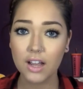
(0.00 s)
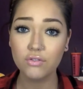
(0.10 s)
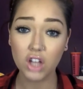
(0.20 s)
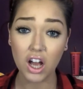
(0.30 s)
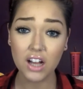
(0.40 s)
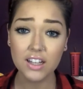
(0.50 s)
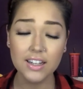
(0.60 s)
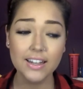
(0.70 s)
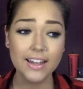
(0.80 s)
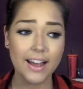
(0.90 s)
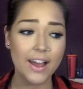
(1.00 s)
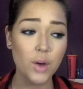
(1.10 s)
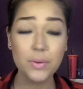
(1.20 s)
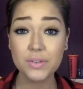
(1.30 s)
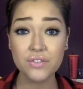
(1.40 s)
vlog. I hope
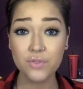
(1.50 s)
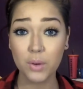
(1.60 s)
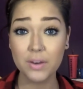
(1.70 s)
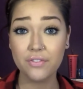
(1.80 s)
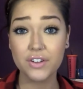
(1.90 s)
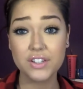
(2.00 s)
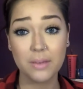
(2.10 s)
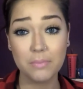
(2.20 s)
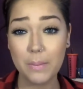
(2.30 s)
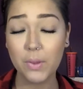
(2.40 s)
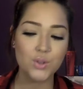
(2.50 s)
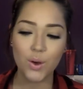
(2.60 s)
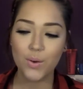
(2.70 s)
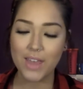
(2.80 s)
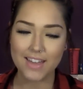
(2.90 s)
it was informative for some people.
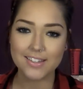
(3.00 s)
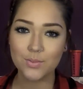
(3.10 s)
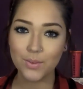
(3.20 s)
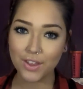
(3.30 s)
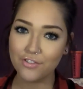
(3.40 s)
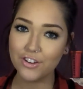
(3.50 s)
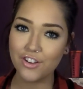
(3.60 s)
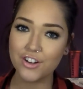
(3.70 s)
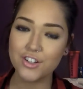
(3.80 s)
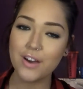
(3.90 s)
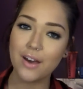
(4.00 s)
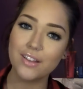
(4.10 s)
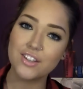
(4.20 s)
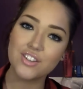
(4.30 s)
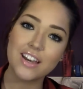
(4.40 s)
So yes, without further ado, I will
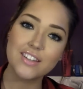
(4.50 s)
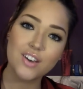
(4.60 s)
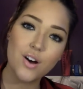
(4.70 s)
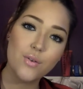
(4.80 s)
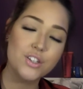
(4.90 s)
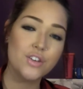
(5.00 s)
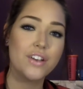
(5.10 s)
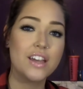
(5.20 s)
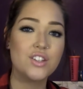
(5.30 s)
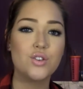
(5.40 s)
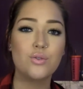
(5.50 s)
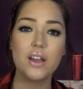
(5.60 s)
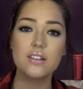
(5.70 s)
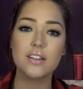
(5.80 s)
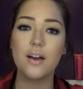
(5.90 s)
let you guys go. Don't forget to
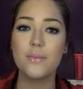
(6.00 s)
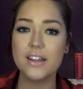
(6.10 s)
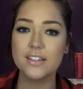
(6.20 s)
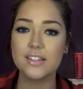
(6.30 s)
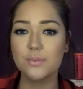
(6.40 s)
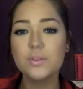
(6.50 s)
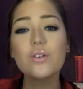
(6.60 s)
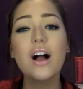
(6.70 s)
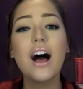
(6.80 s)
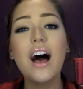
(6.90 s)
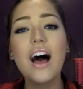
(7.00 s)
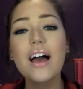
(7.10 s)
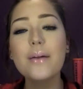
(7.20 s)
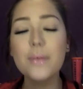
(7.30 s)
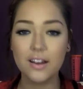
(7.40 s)
rate, comment, and
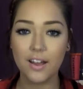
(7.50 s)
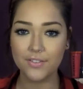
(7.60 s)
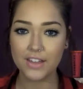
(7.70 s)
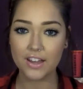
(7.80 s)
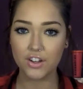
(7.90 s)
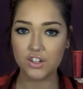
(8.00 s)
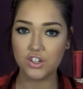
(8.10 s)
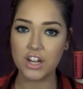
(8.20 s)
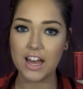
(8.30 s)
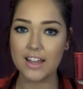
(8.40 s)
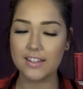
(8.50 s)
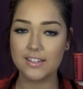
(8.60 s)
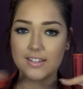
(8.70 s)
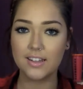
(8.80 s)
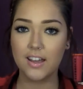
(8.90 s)
subscribe, and all that good
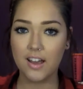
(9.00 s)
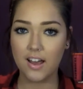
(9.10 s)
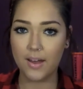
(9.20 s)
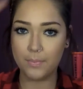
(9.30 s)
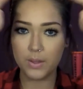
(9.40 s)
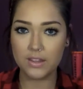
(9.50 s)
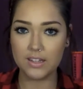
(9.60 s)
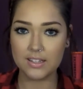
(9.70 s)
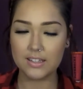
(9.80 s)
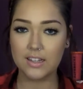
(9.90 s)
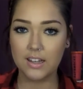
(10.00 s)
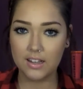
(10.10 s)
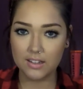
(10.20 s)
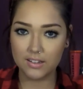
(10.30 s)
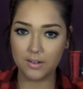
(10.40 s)
jazz up in this
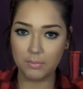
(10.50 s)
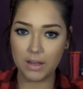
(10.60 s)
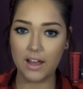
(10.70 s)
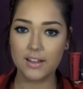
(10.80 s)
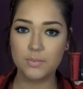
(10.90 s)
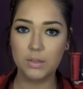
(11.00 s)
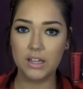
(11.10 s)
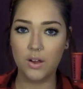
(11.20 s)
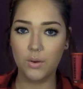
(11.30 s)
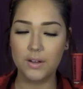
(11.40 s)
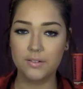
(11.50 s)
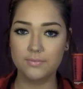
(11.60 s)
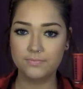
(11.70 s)
little box below and